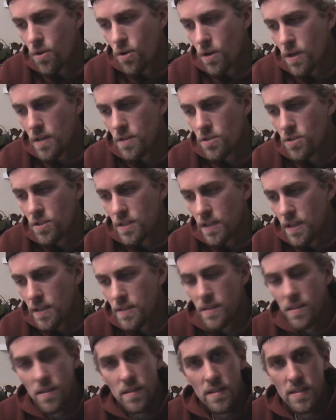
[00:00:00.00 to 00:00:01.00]
couldn't just
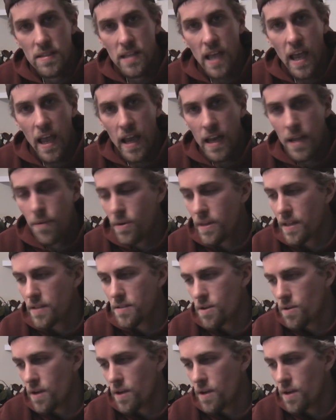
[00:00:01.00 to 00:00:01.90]
instantly say anyone that